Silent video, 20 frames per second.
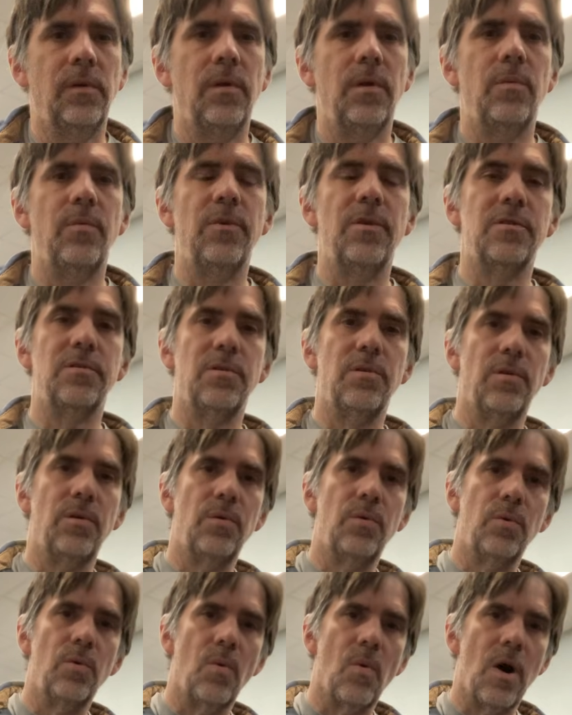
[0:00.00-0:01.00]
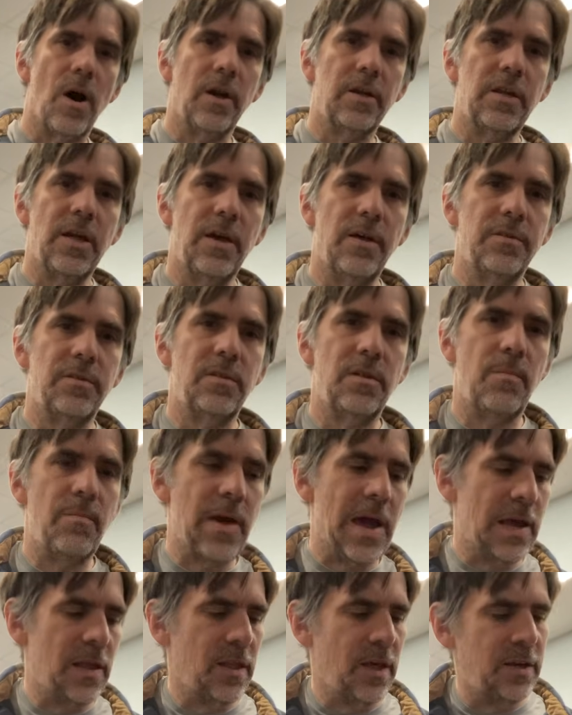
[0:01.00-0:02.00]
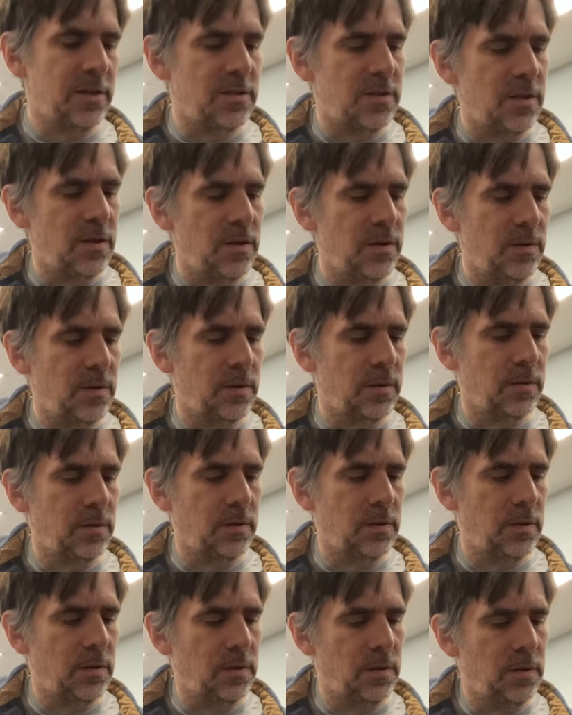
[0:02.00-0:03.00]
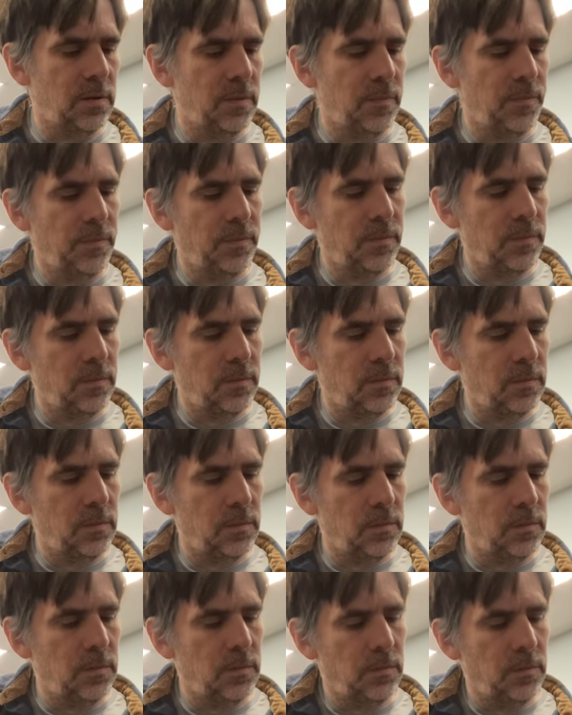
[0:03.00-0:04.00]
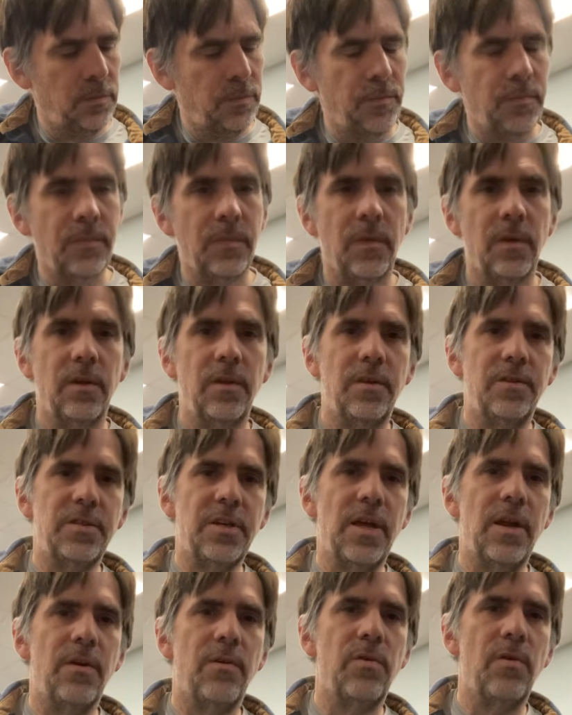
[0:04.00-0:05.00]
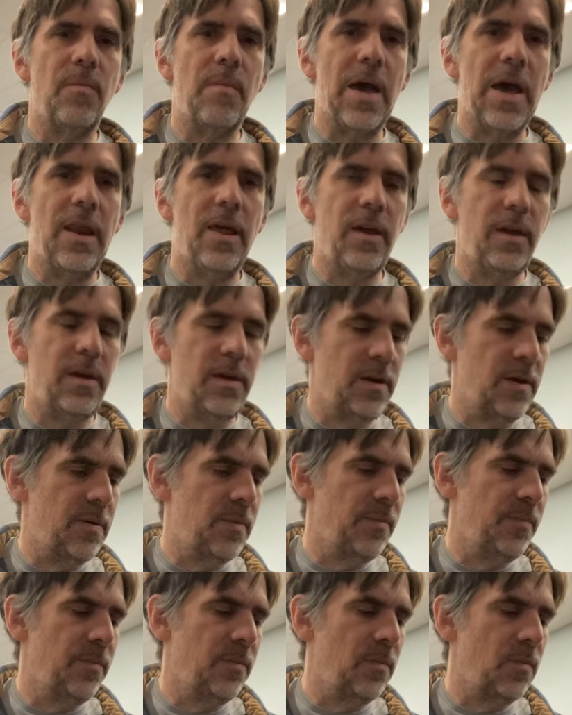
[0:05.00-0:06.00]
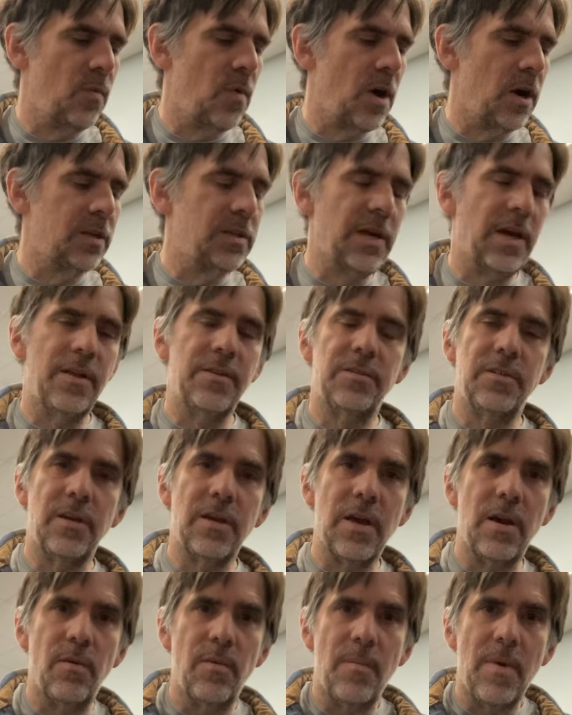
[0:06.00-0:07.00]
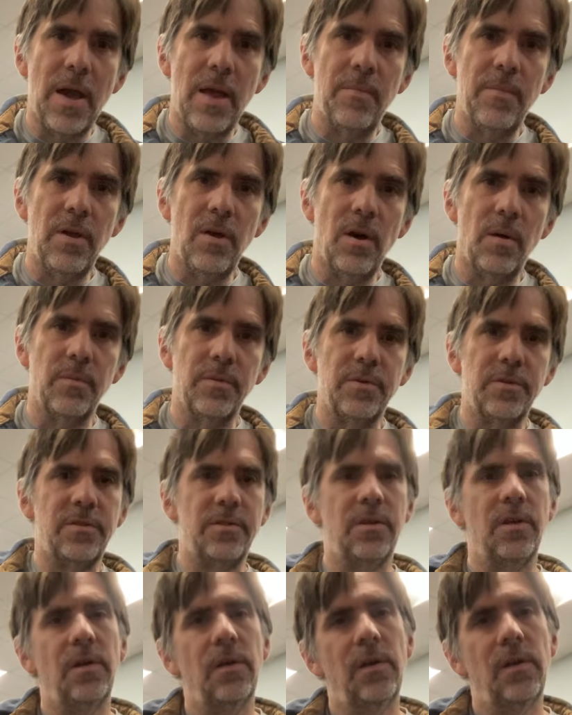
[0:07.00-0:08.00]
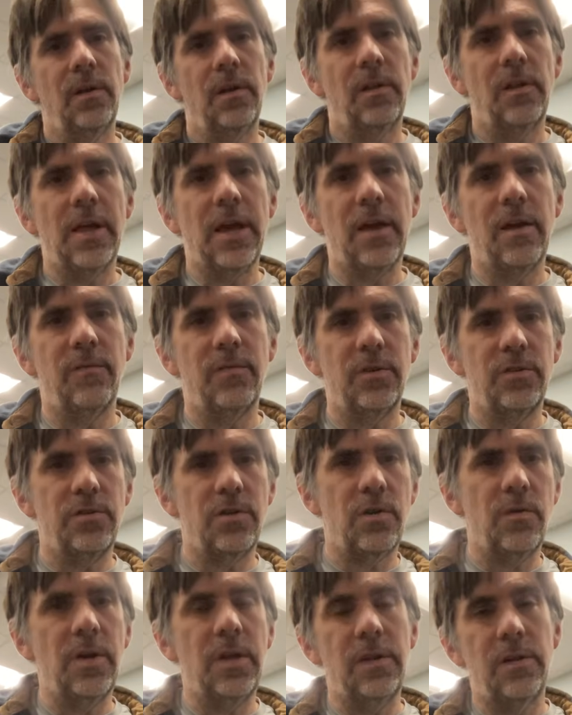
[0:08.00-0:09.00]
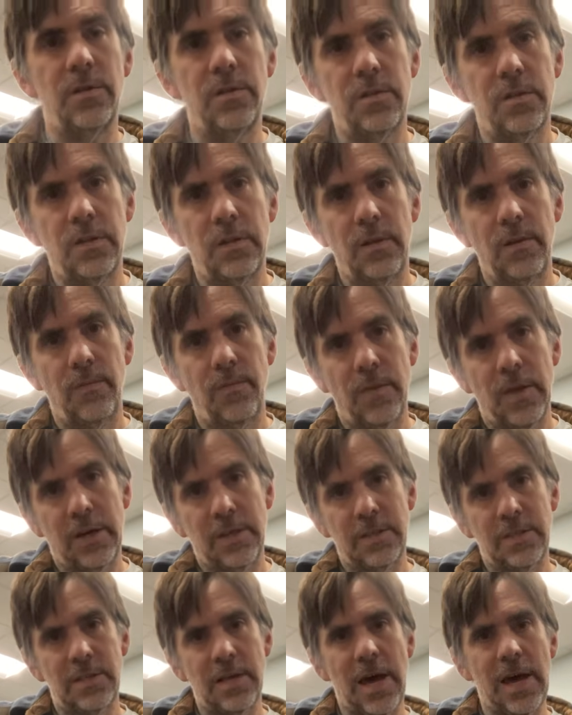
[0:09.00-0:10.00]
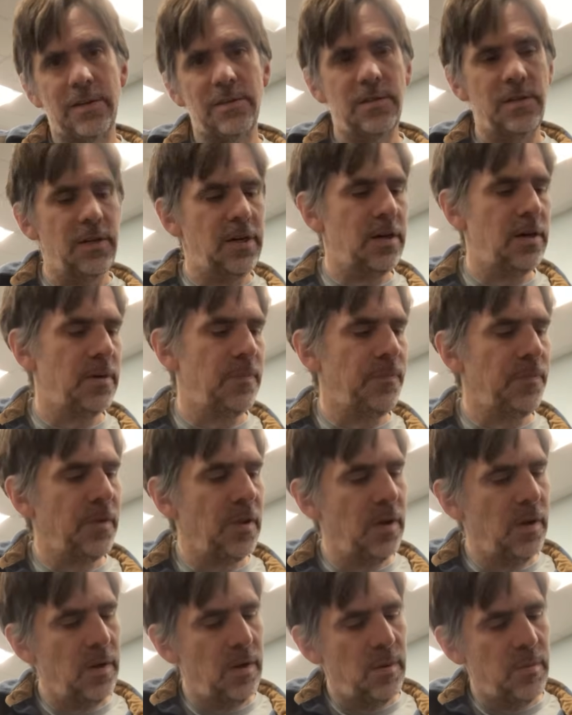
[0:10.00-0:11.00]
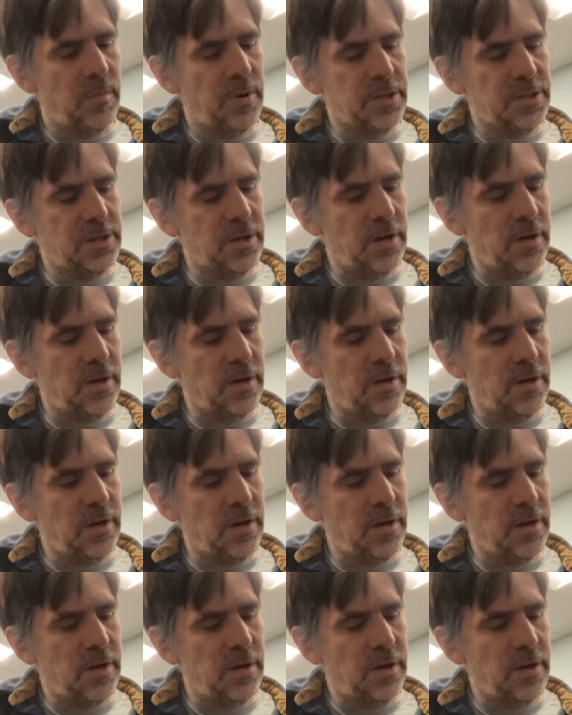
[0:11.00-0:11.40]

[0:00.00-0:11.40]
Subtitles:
With those little cool walk downs that Pat likes to do. Those kind of chromatic walk downs that kind of remind me almost like of a Joe Henderson, like a sax lick. But